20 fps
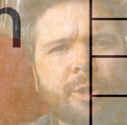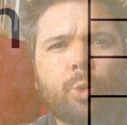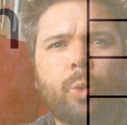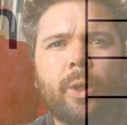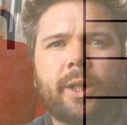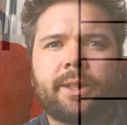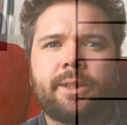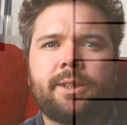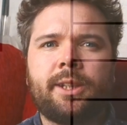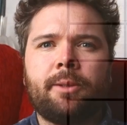a
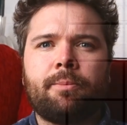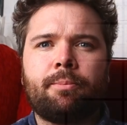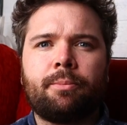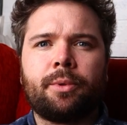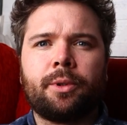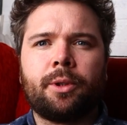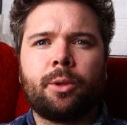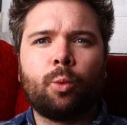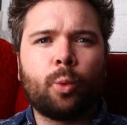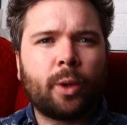quick tip.
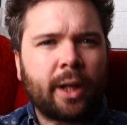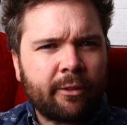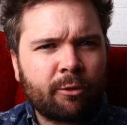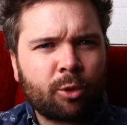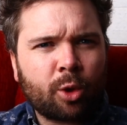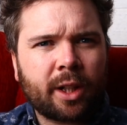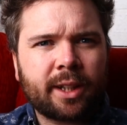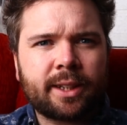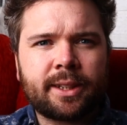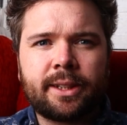
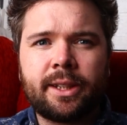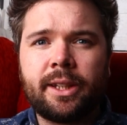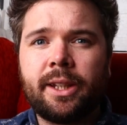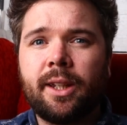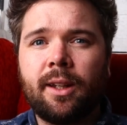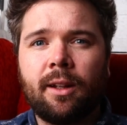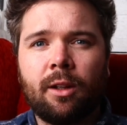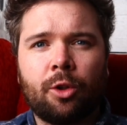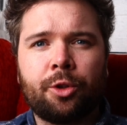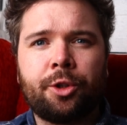Whenever I
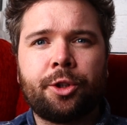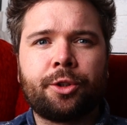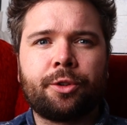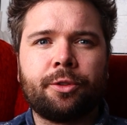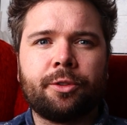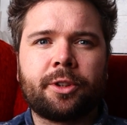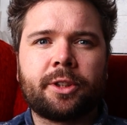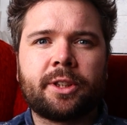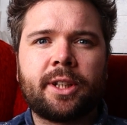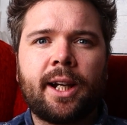see a
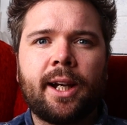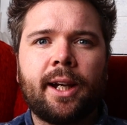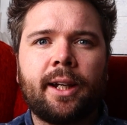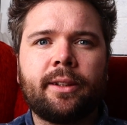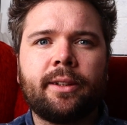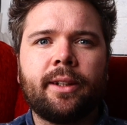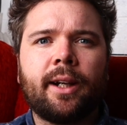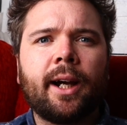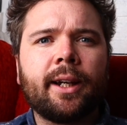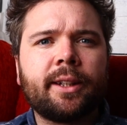logical
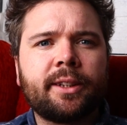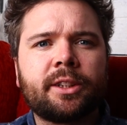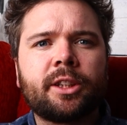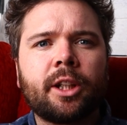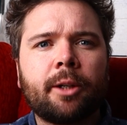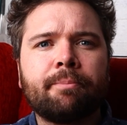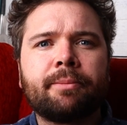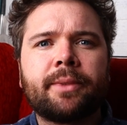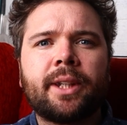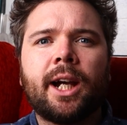sign, I
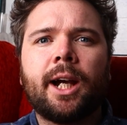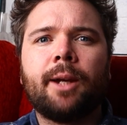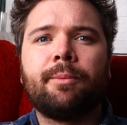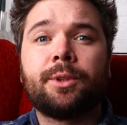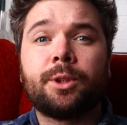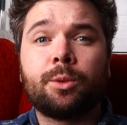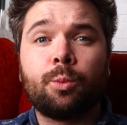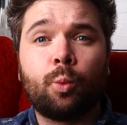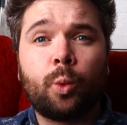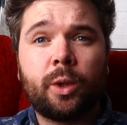
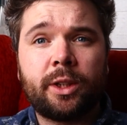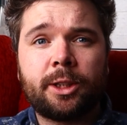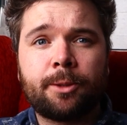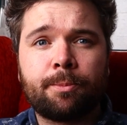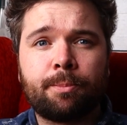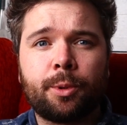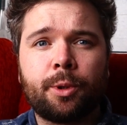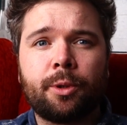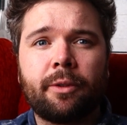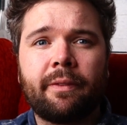sometimes
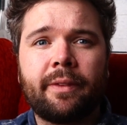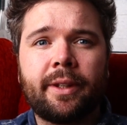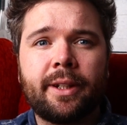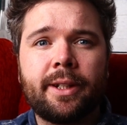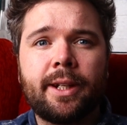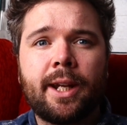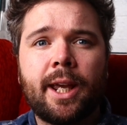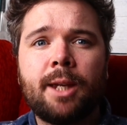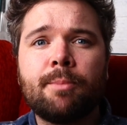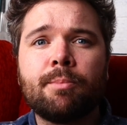whisper the
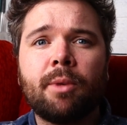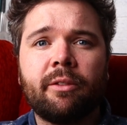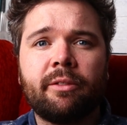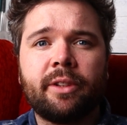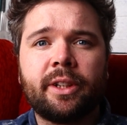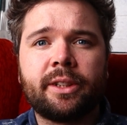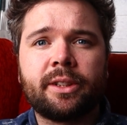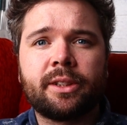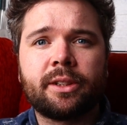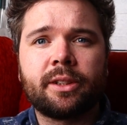name of
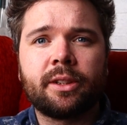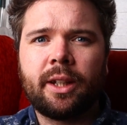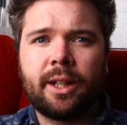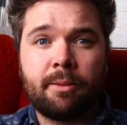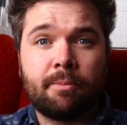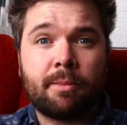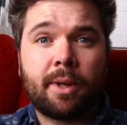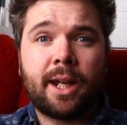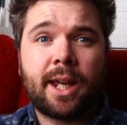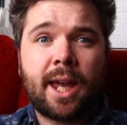it
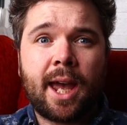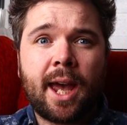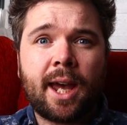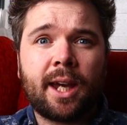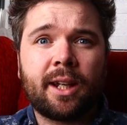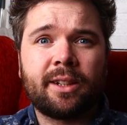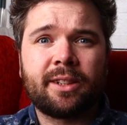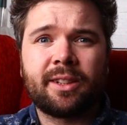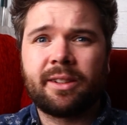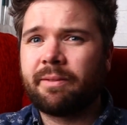in my
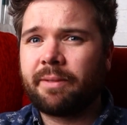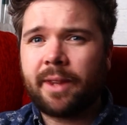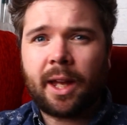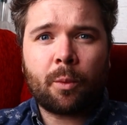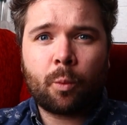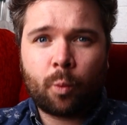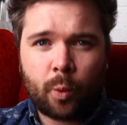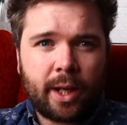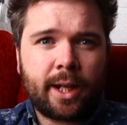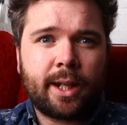head.
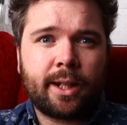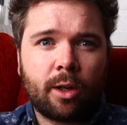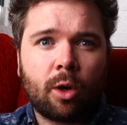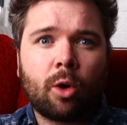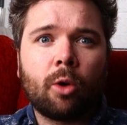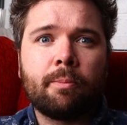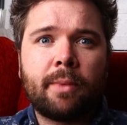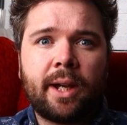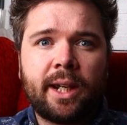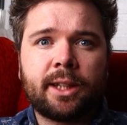That way it
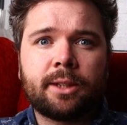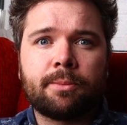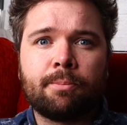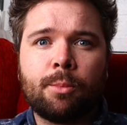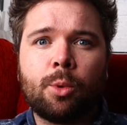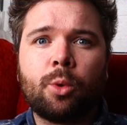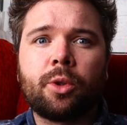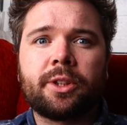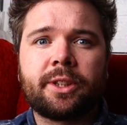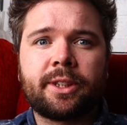all makes
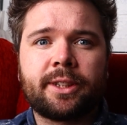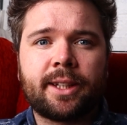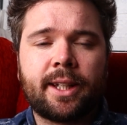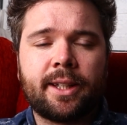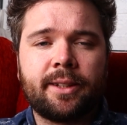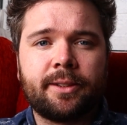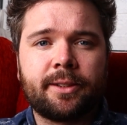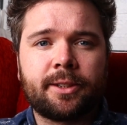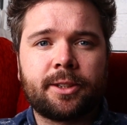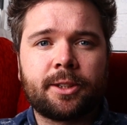more
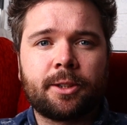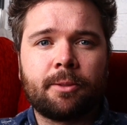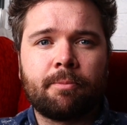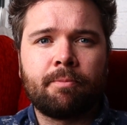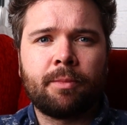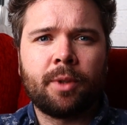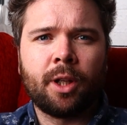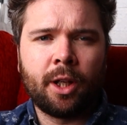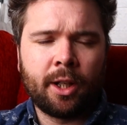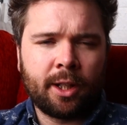sense.
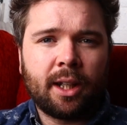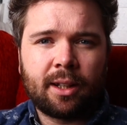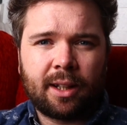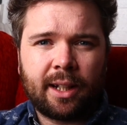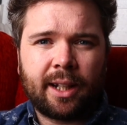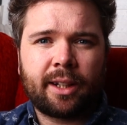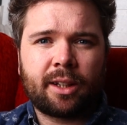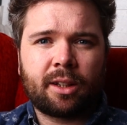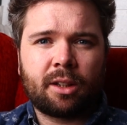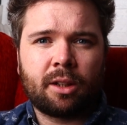
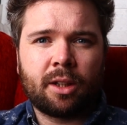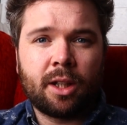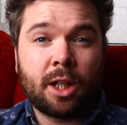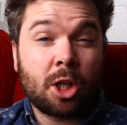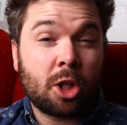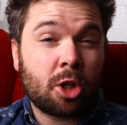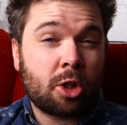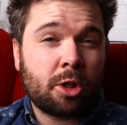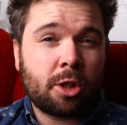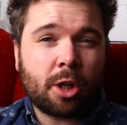Like
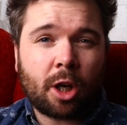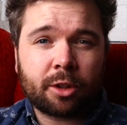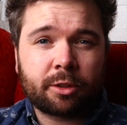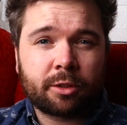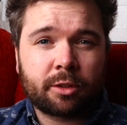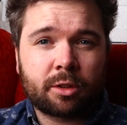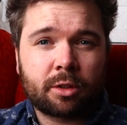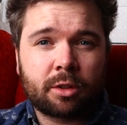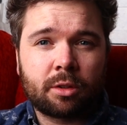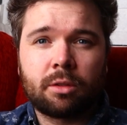
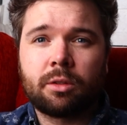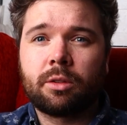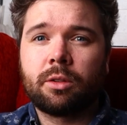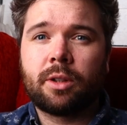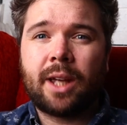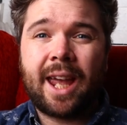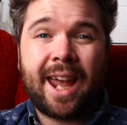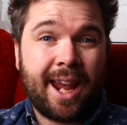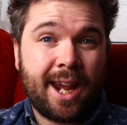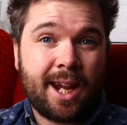not
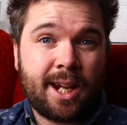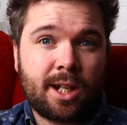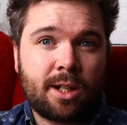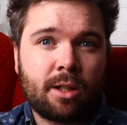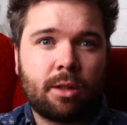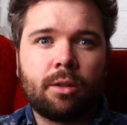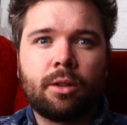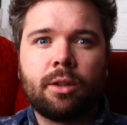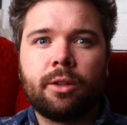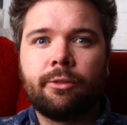
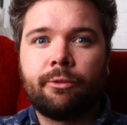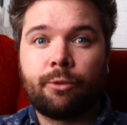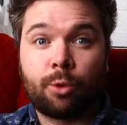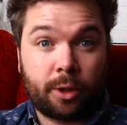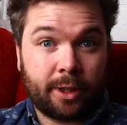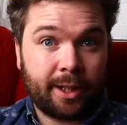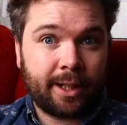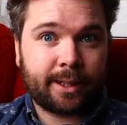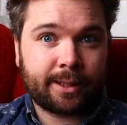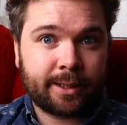A,
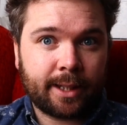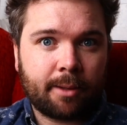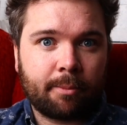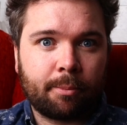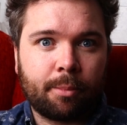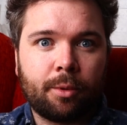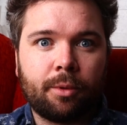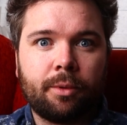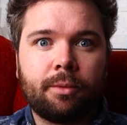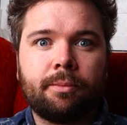for an
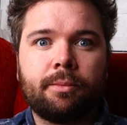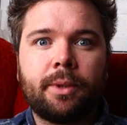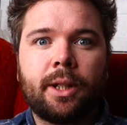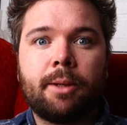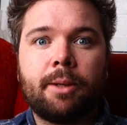example.